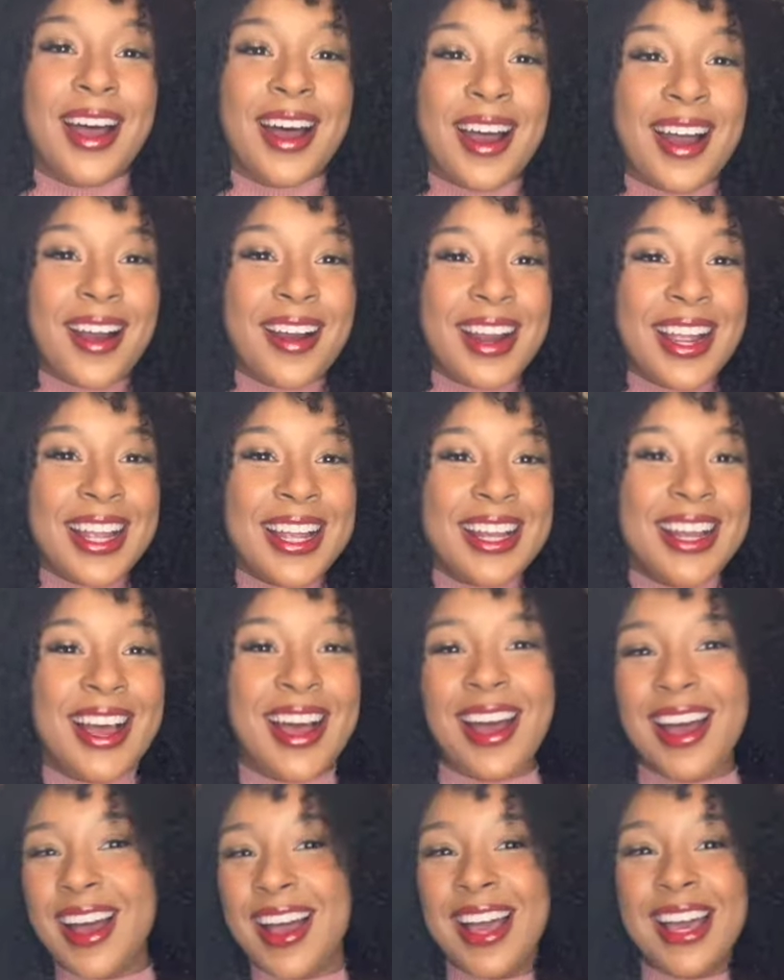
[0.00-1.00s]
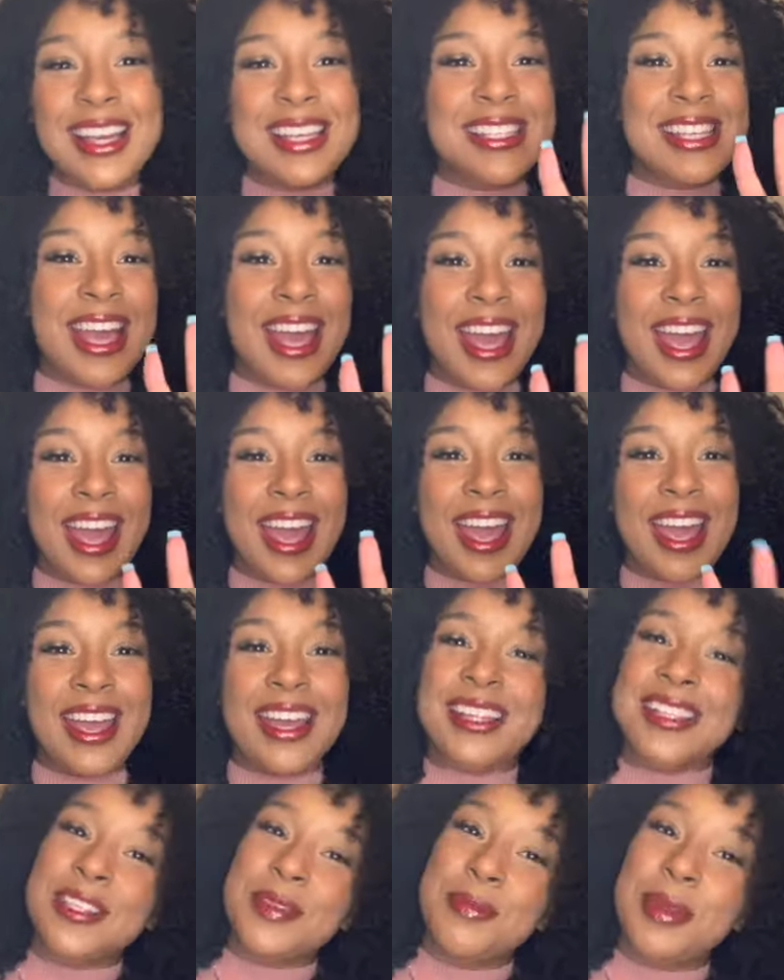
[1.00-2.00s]
Alright guys, hey,
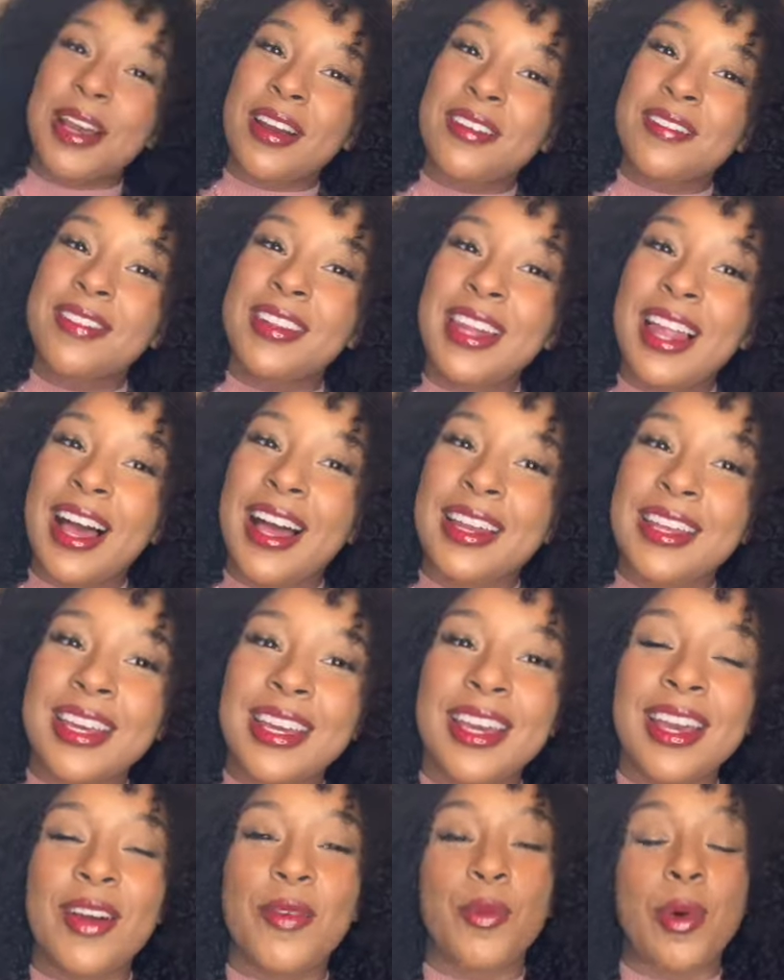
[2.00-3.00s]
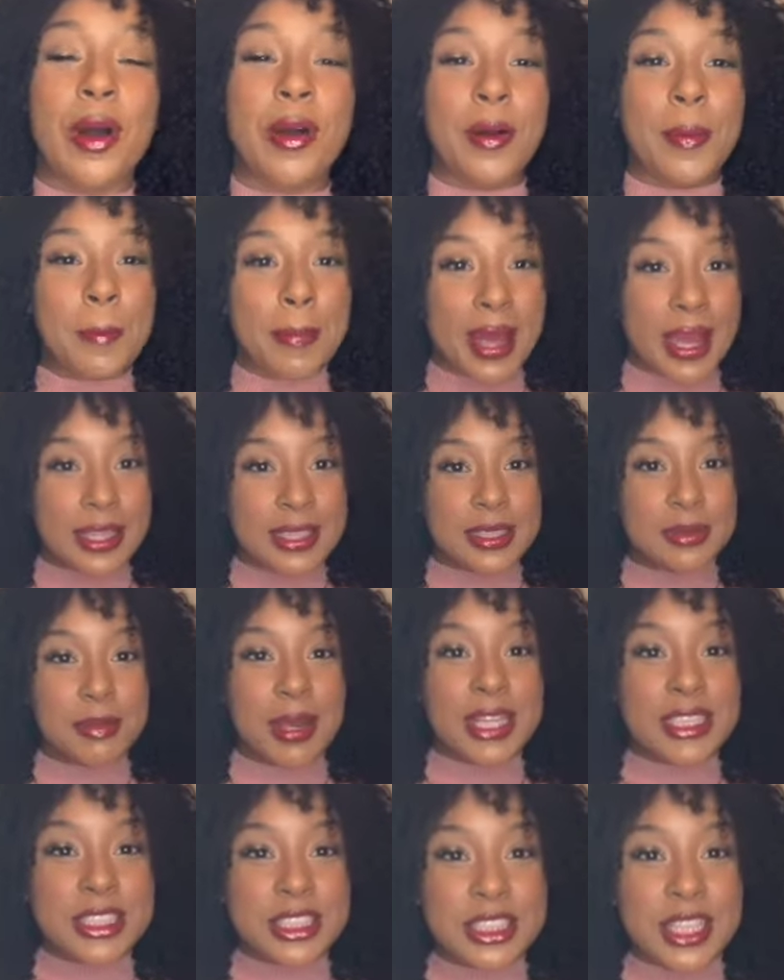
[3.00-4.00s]
it's Amira Fahlani. Welcome back to my
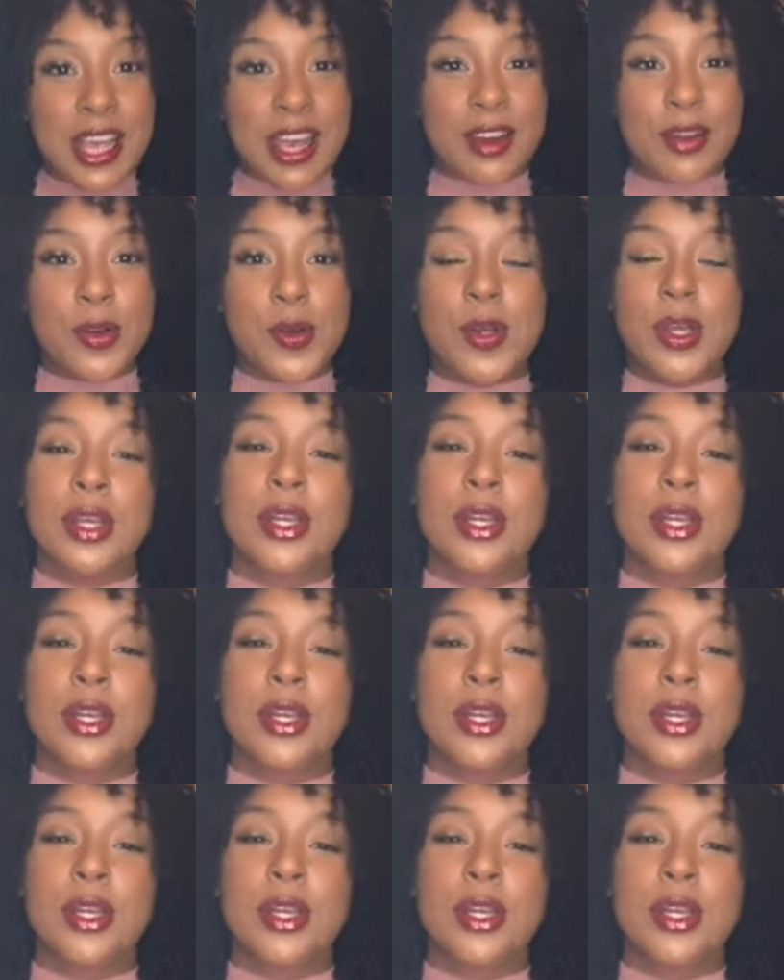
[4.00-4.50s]
channel.